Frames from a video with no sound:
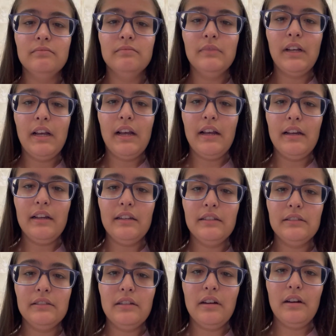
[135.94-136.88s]

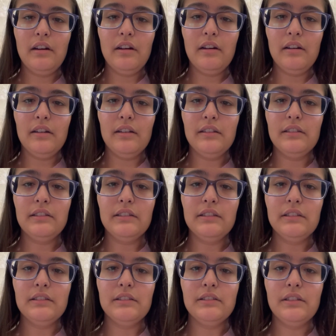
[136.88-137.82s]
Hey
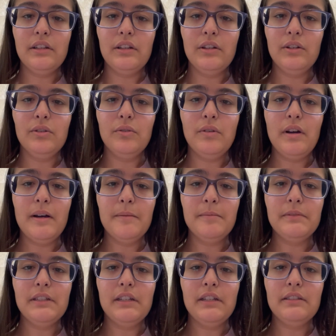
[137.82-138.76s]
guys, so
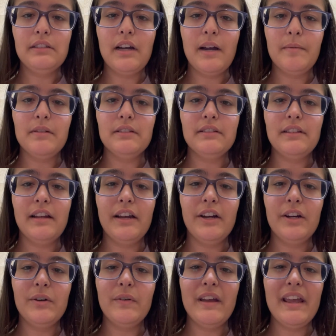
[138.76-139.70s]
update time is
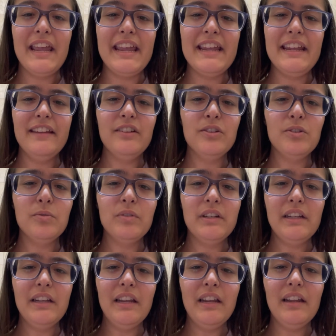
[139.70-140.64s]
now
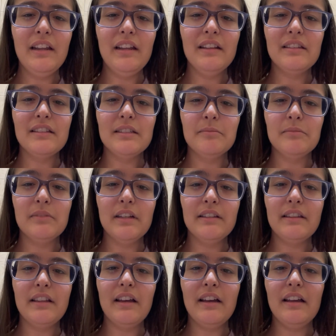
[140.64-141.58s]
8:28, something
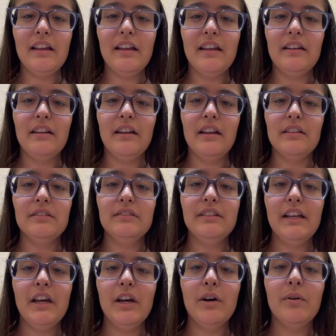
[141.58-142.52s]
like that. And yes,
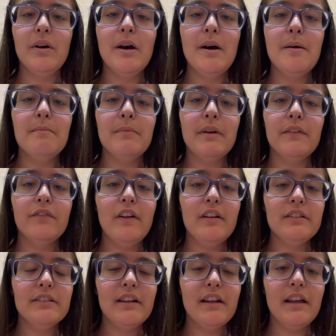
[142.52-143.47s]
now my
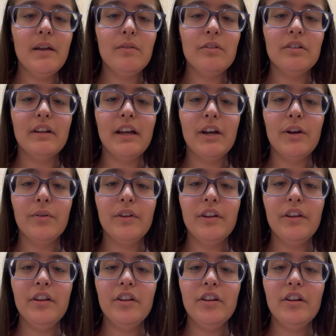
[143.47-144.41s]
friends and I are now
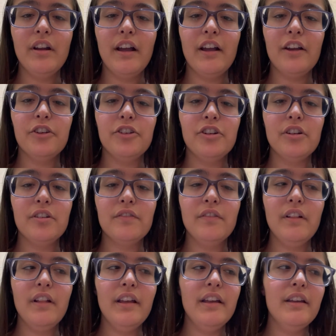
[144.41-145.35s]
here at
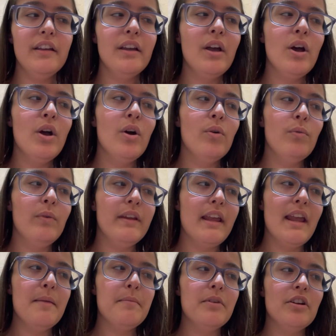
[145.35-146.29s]
Chick-fil-A. We
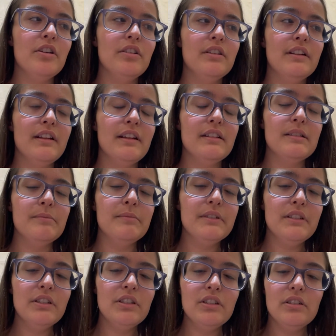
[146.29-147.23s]
came here to get some
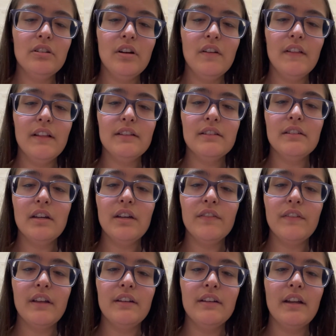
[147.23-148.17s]
dinner and all that
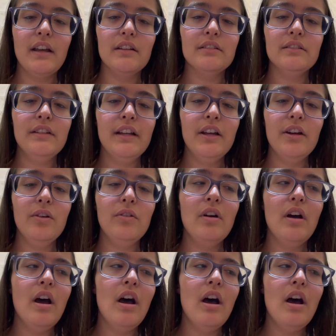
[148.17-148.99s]
stuff. And yes, now